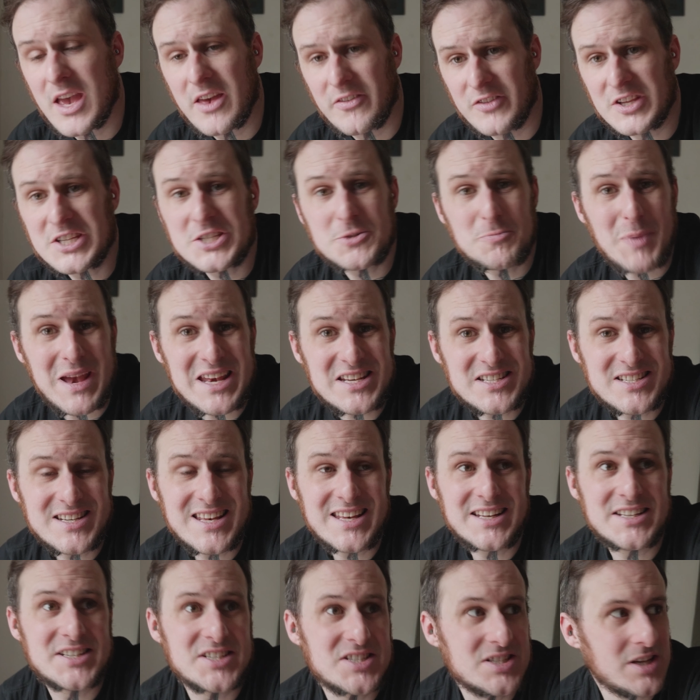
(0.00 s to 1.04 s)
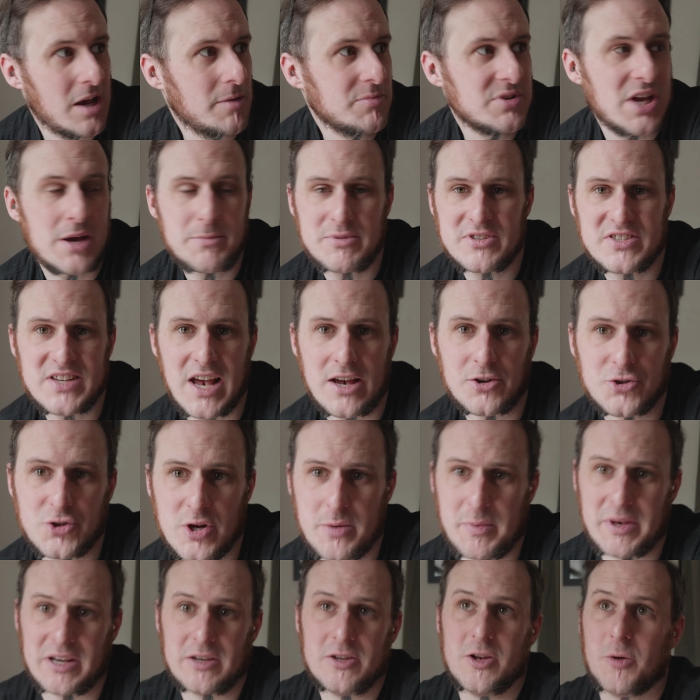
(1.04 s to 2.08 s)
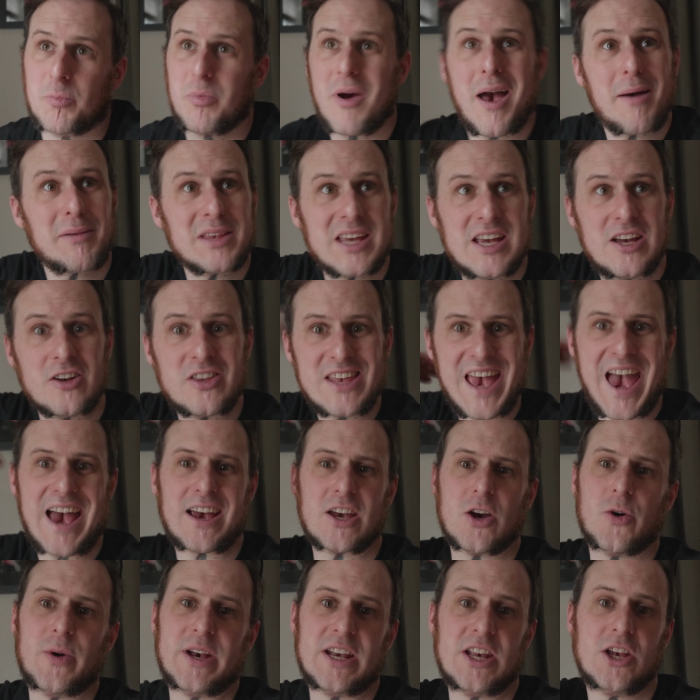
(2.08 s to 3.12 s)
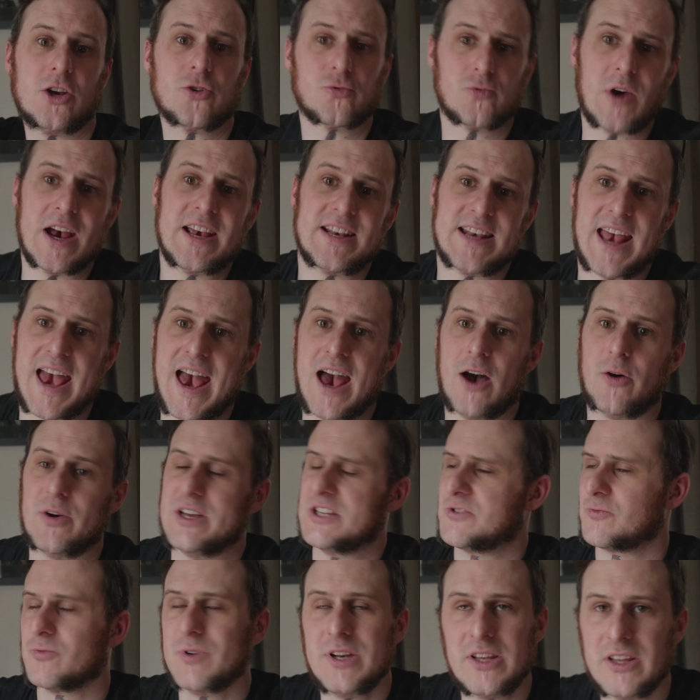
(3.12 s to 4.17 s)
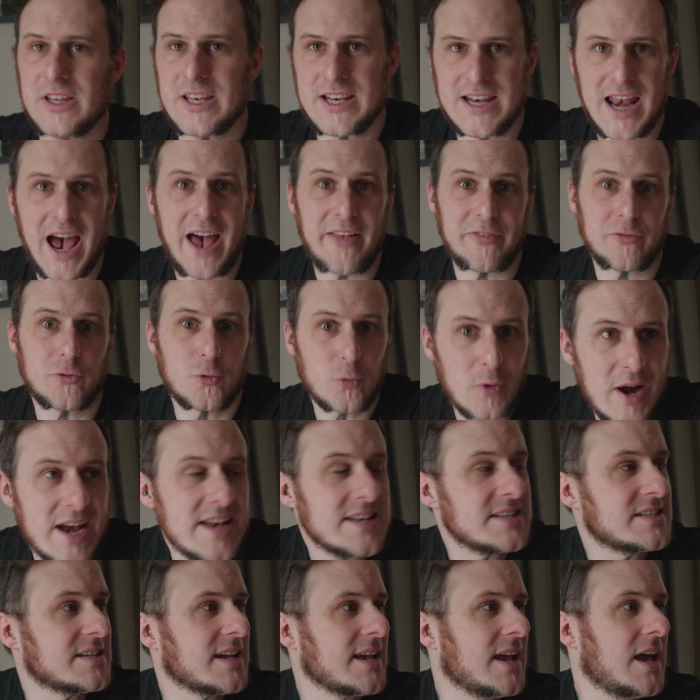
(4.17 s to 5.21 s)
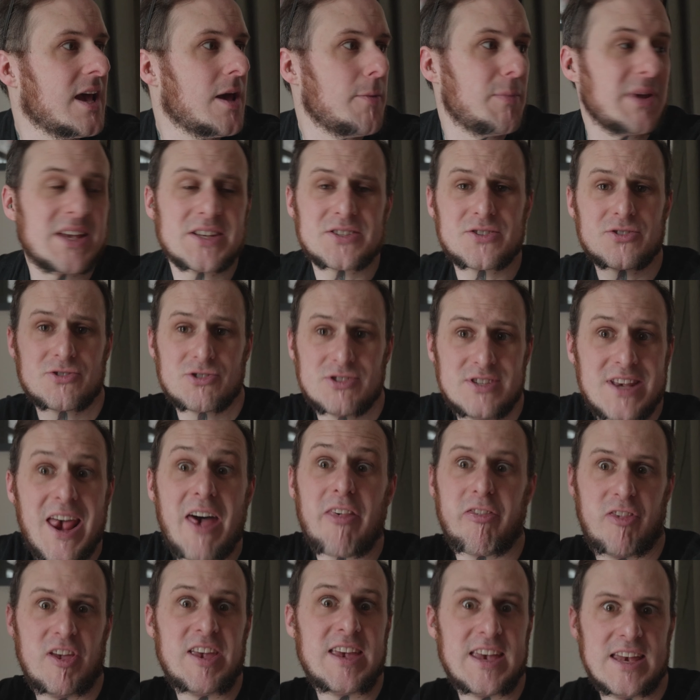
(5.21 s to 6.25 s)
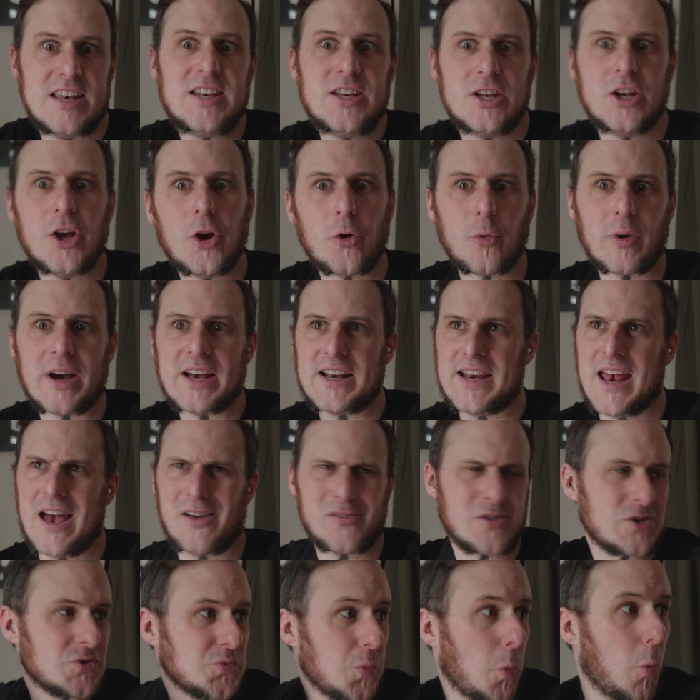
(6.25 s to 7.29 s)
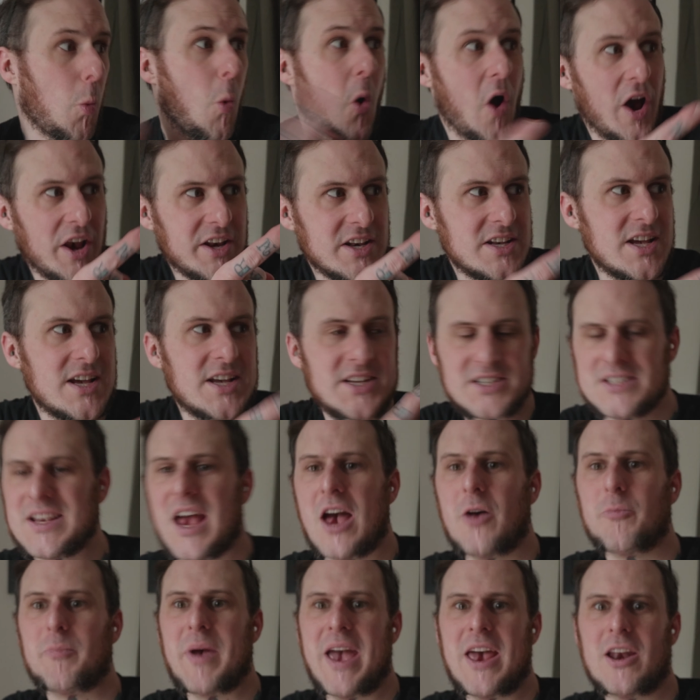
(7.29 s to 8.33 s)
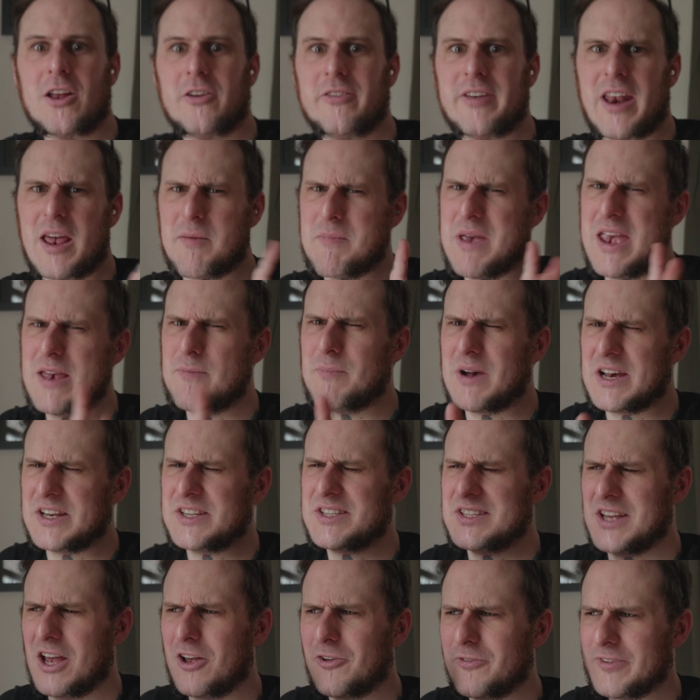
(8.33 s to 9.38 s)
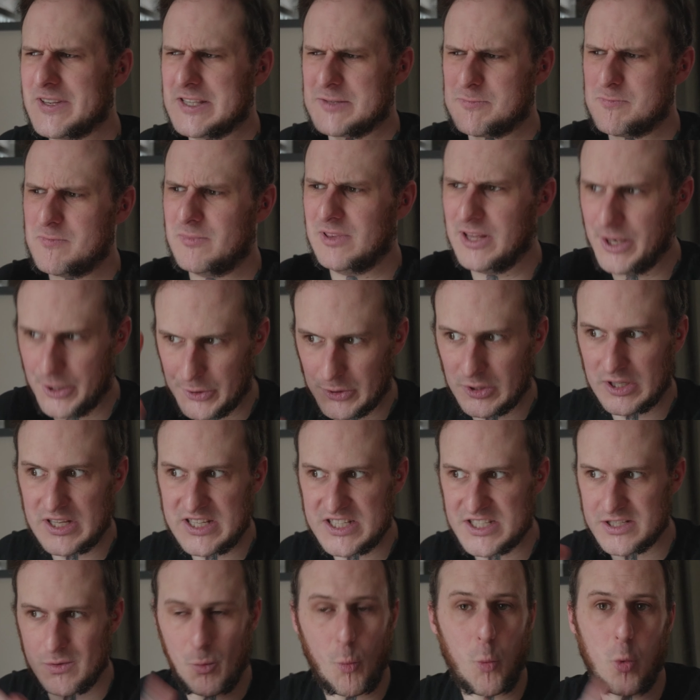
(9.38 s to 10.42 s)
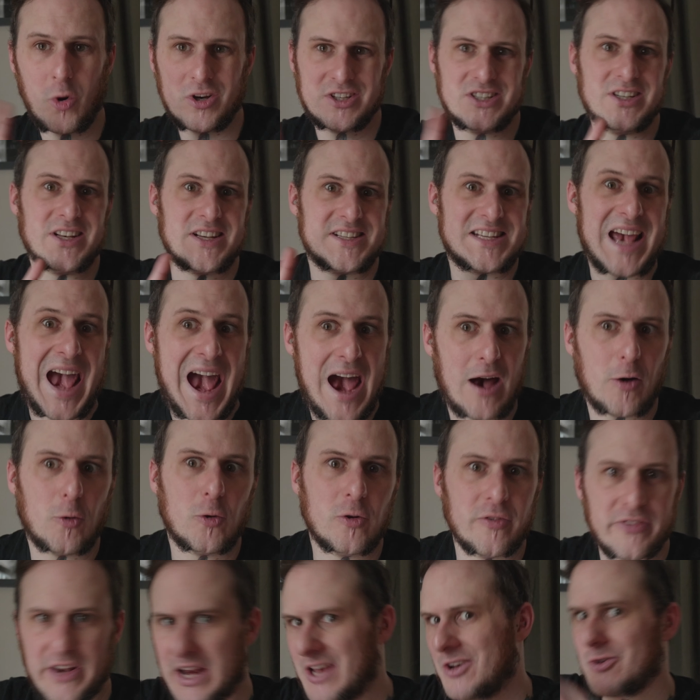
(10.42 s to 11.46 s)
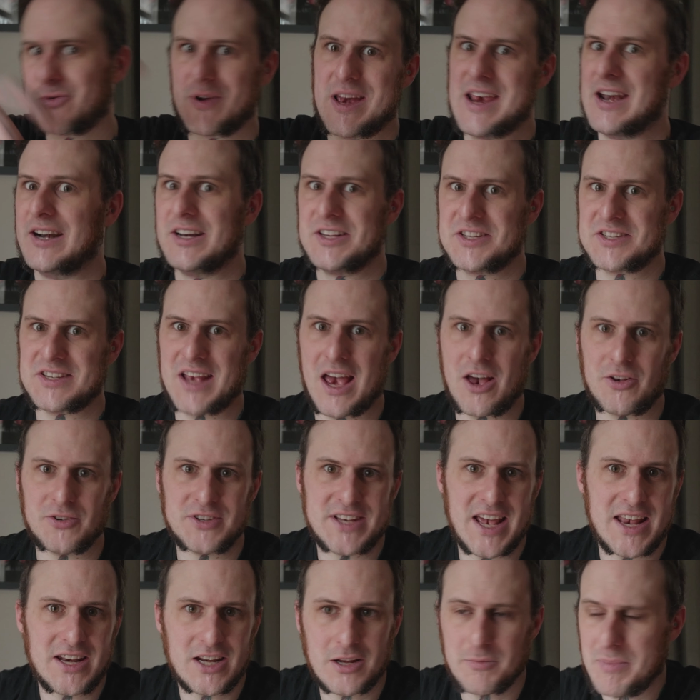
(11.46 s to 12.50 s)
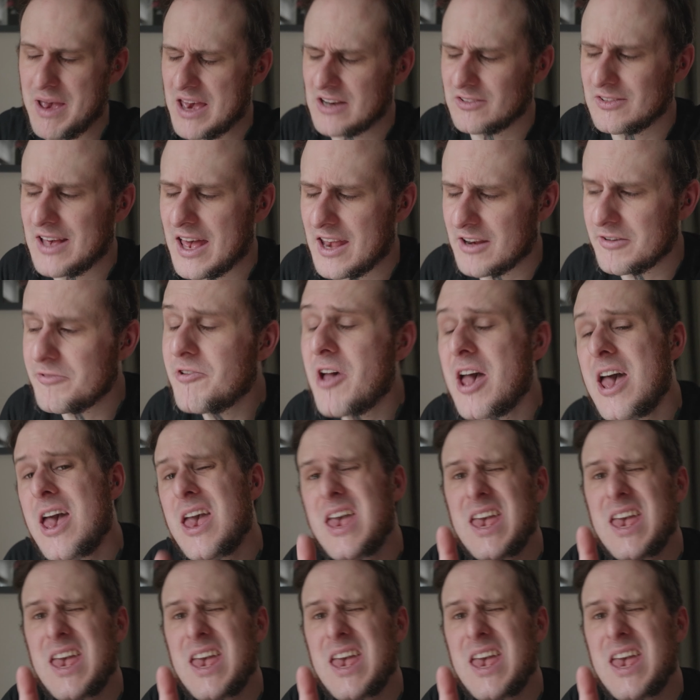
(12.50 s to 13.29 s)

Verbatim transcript: This space needs some type of sound treatment. You probably hear the echo in here right now. It's really not great because there's nothing in here right now. There's one sound panel that I made myself. It's literally some wood and a towel that I created a sound deadening panel out of.